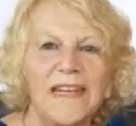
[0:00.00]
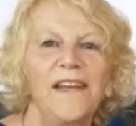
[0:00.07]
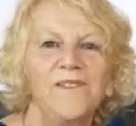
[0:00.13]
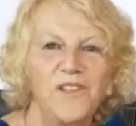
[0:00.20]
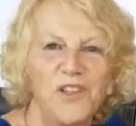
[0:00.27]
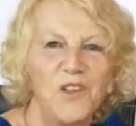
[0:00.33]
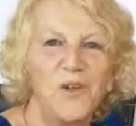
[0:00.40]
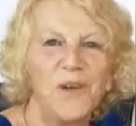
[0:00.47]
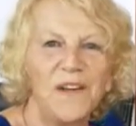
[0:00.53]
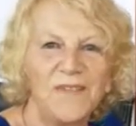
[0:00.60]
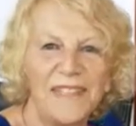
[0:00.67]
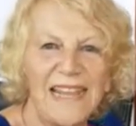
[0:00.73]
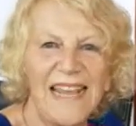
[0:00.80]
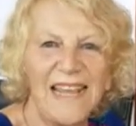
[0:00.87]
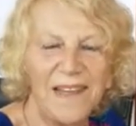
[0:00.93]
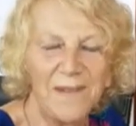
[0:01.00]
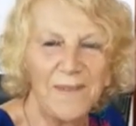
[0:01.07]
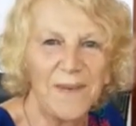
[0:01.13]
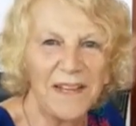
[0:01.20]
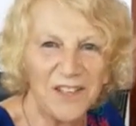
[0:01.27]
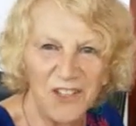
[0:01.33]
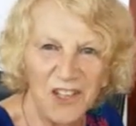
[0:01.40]
after you have taken
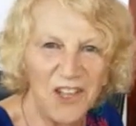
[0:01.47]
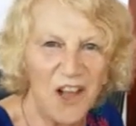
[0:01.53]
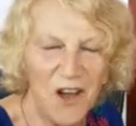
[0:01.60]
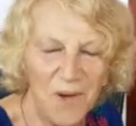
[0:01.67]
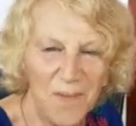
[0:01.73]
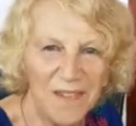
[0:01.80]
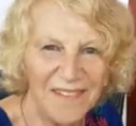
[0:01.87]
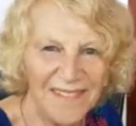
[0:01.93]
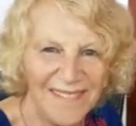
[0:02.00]
Panchakarma.